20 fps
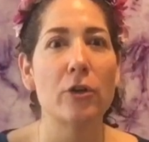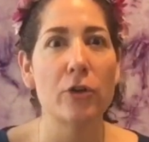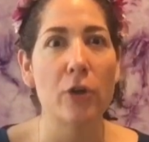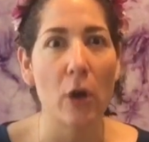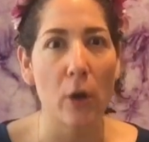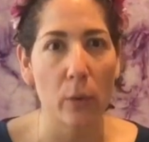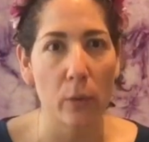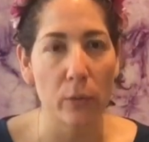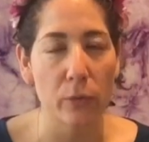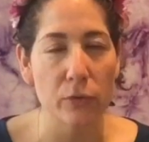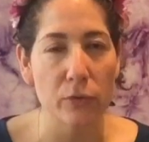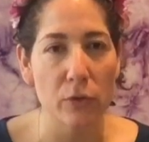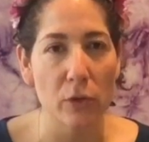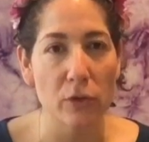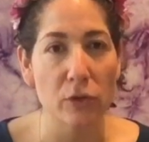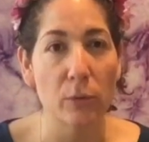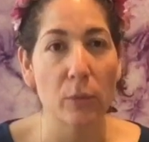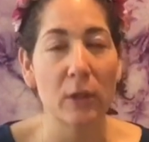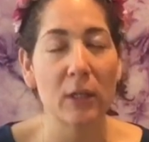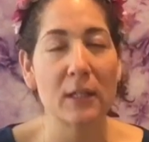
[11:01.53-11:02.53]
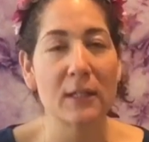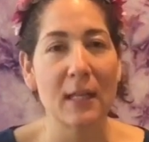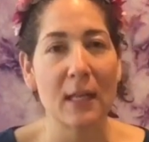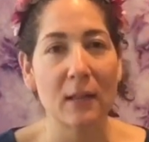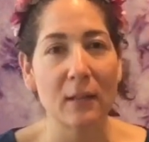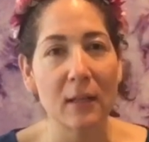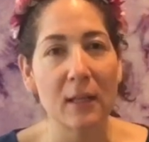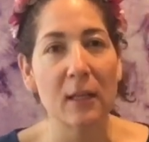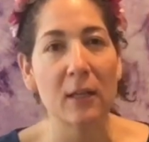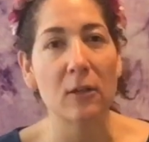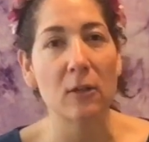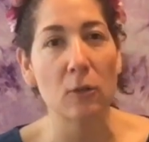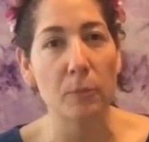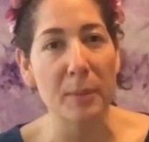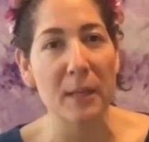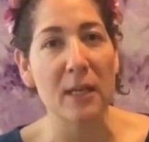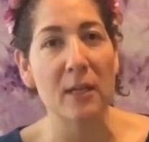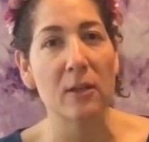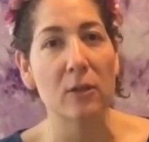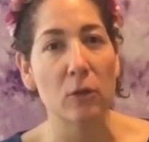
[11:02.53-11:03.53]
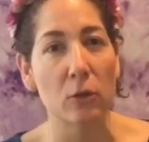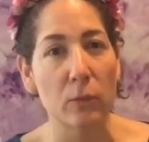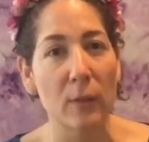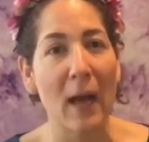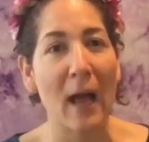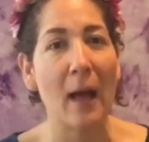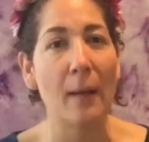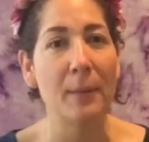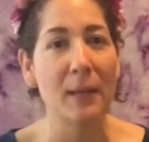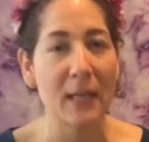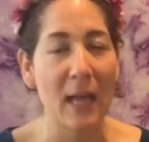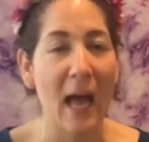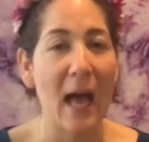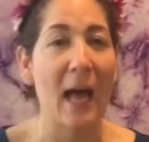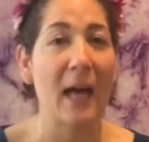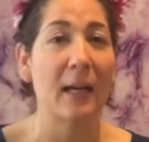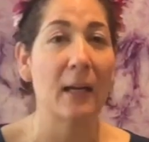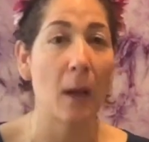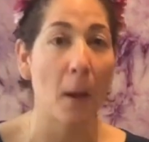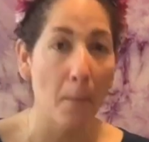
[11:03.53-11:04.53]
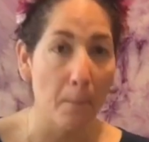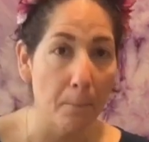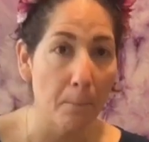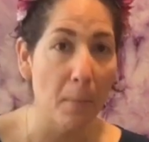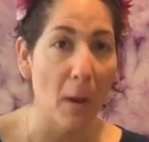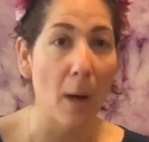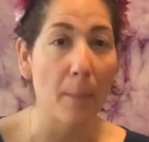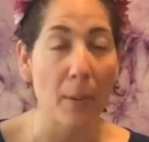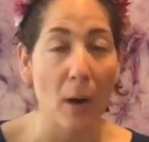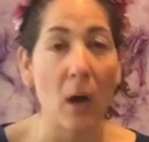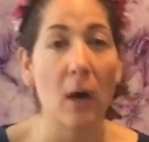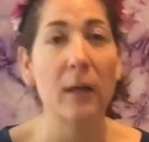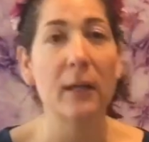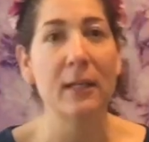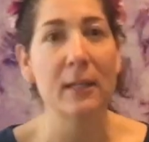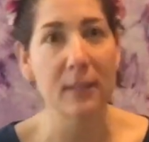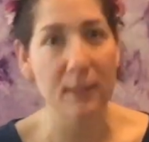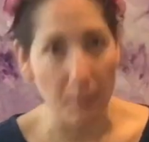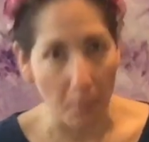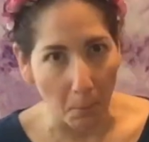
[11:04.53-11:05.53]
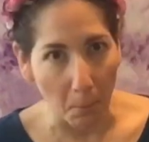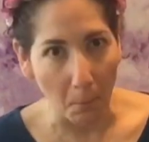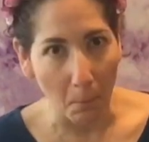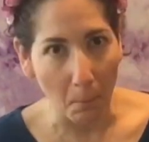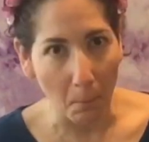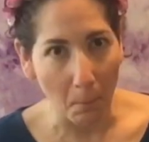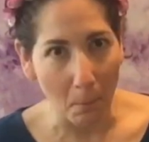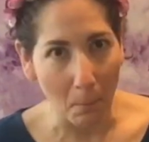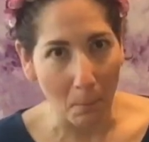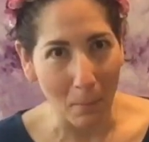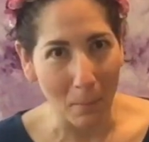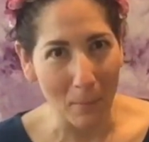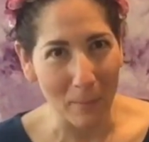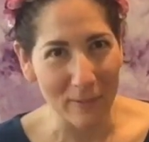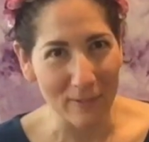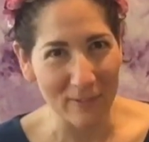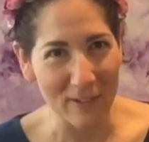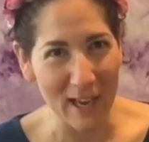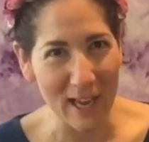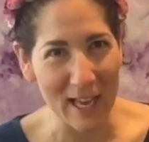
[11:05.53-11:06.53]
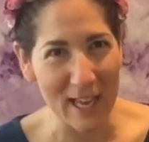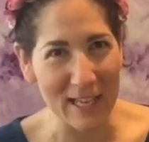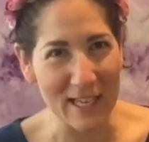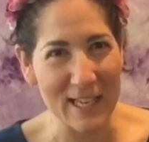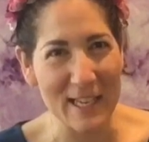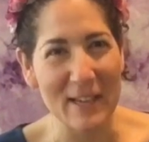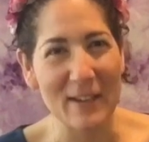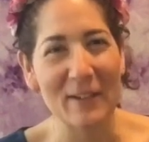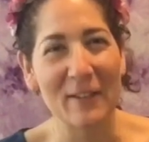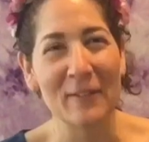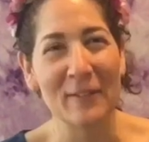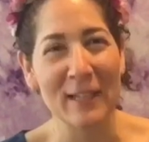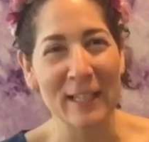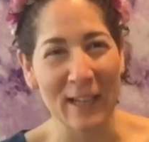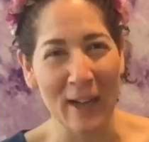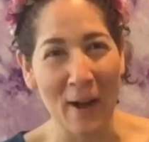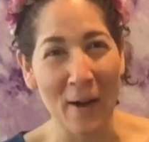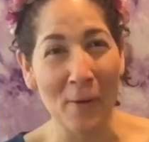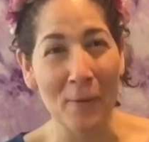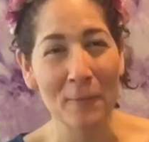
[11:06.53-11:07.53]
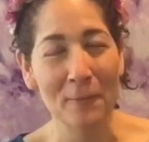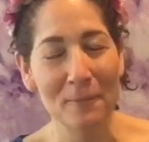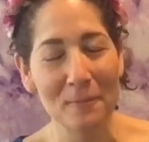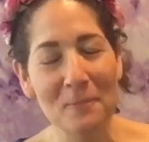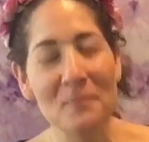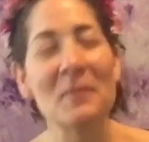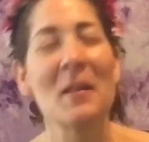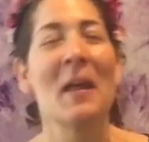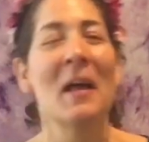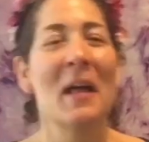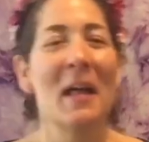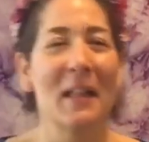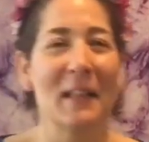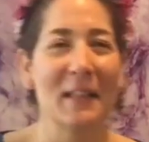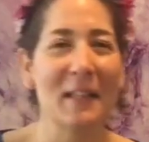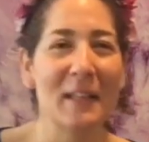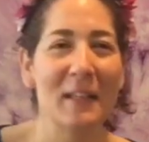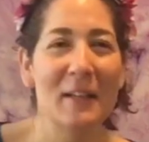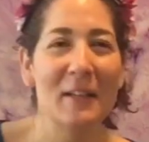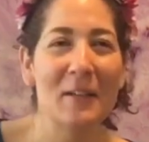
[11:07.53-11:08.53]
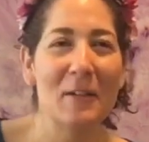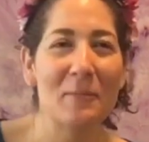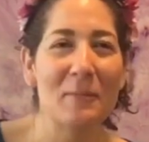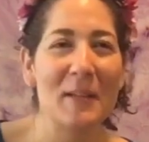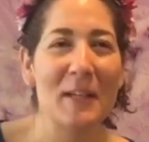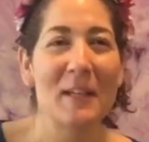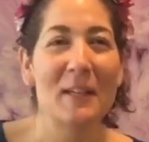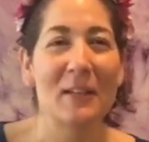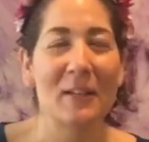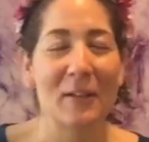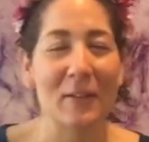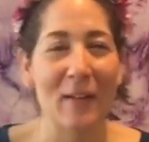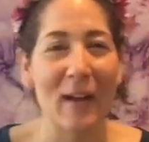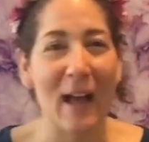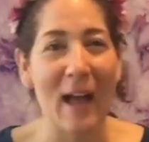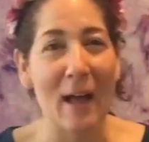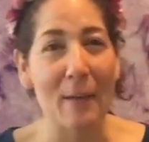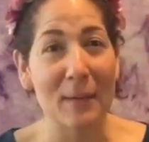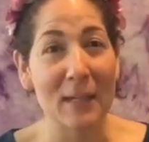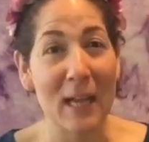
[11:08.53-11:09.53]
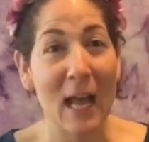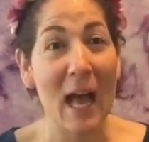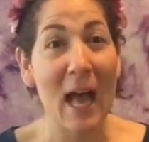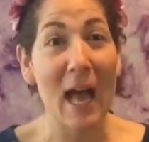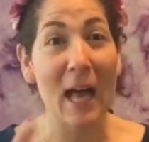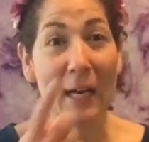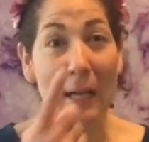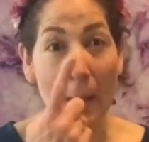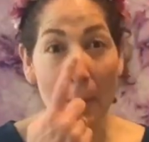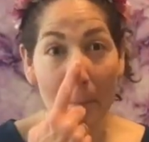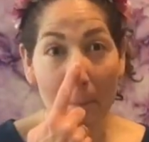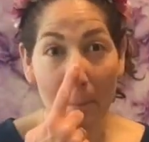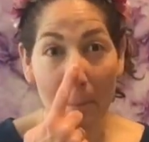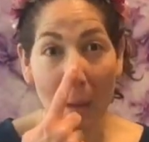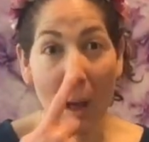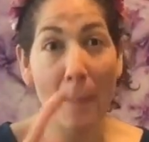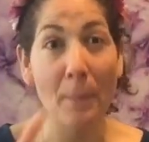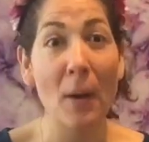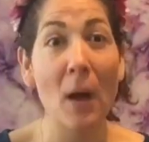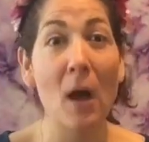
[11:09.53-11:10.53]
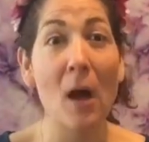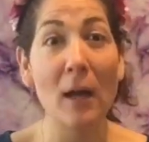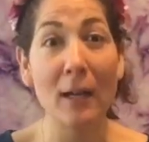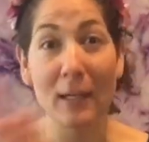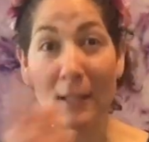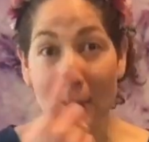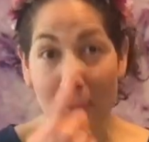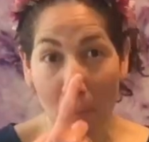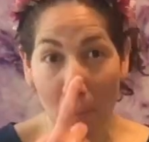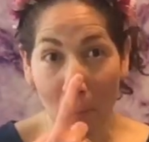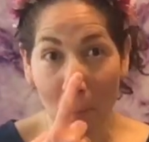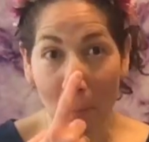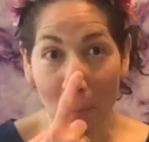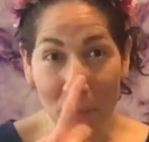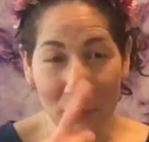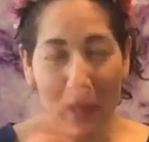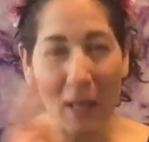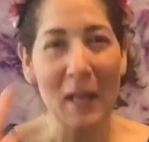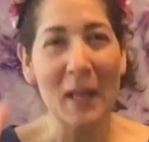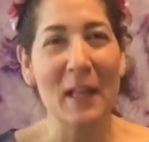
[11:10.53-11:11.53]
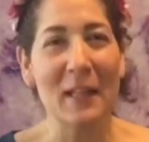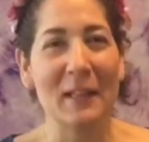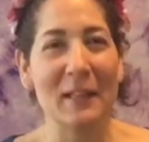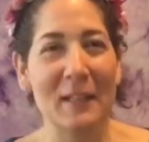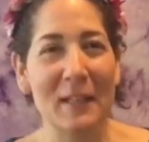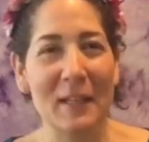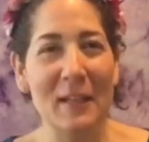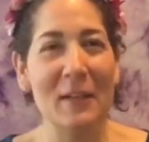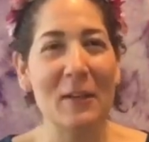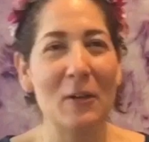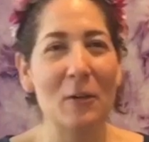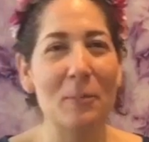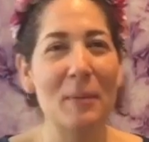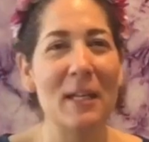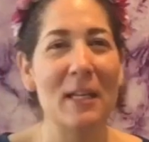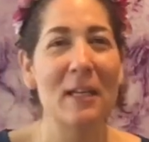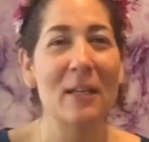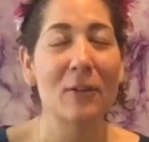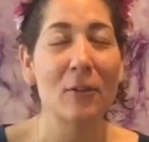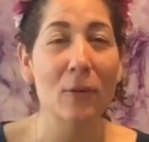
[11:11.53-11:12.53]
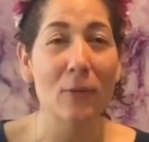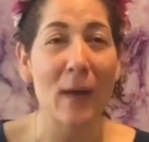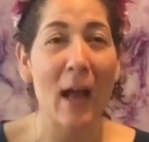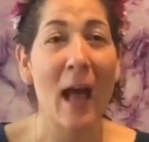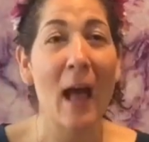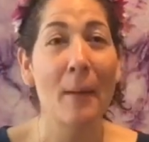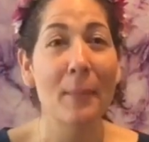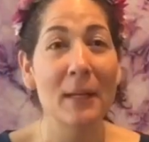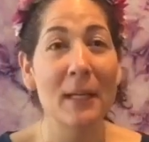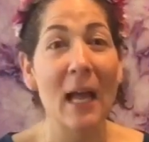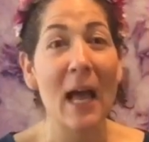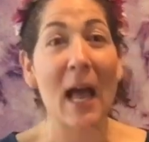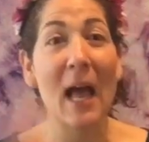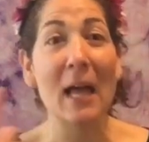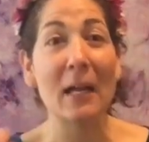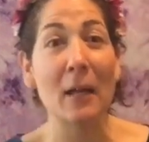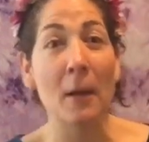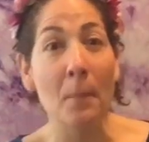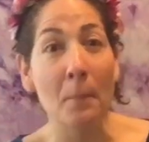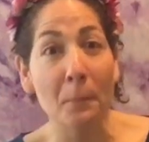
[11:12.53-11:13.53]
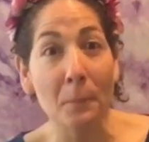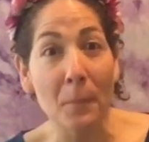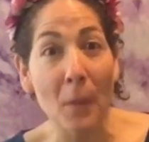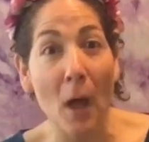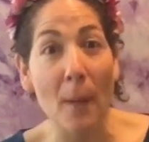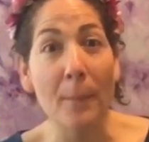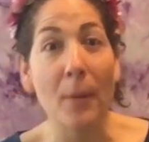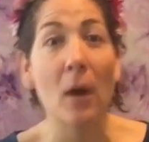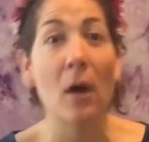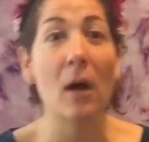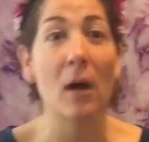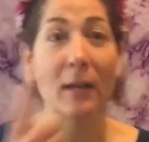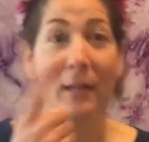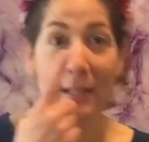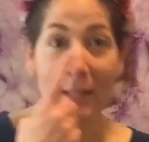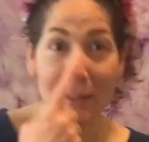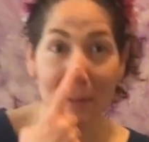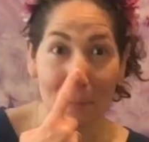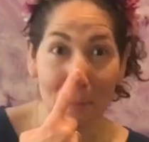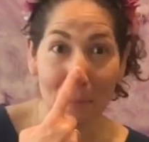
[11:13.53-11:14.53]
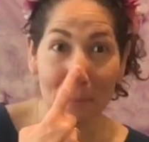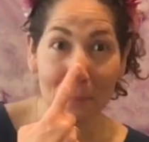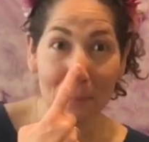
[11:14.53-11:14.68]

nose. So we're gonna say little Peter Rabbit had a, upon his, ready, here we go. Little Peter Rabbit had a upon his, little Peter Rabbit had a upon his,